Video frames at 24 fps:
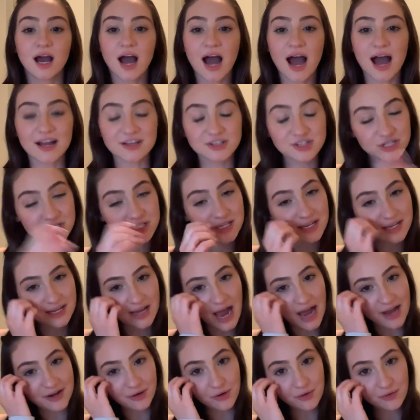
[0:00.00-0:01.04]

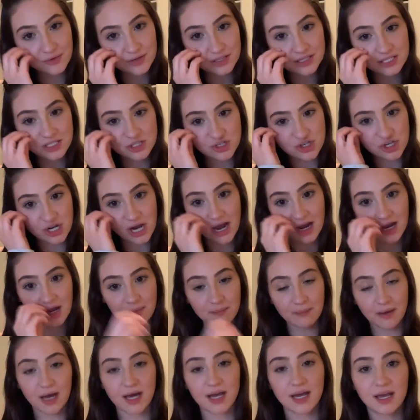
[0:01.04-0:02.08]
I don't really check
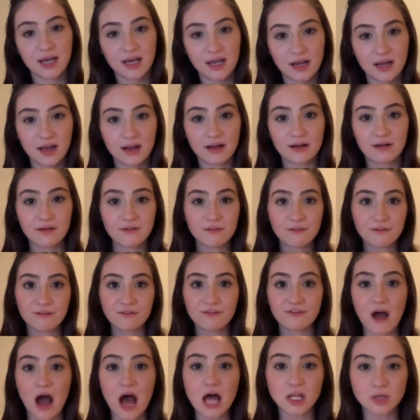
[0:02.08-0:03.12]
my
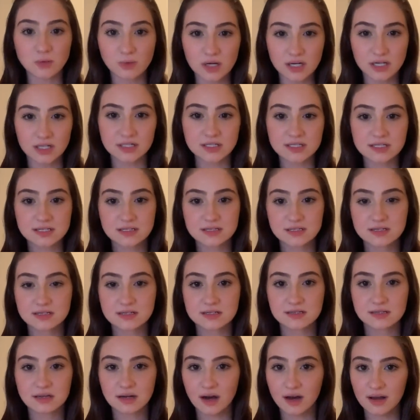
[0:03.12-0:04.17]
followers
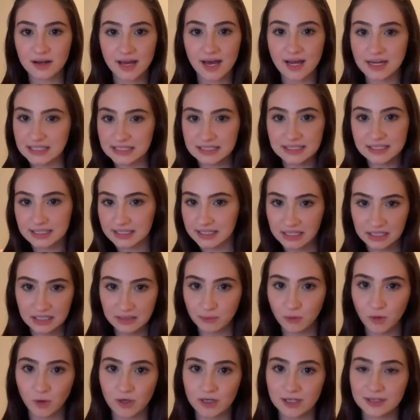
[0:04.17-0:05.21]
on anything
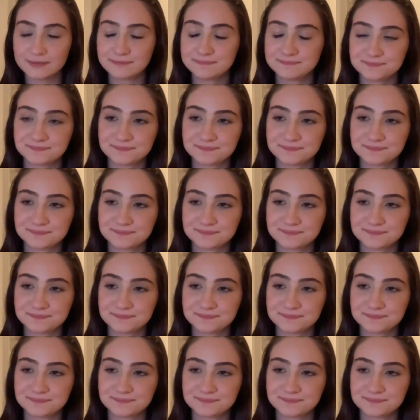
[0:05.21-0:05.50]
anymore.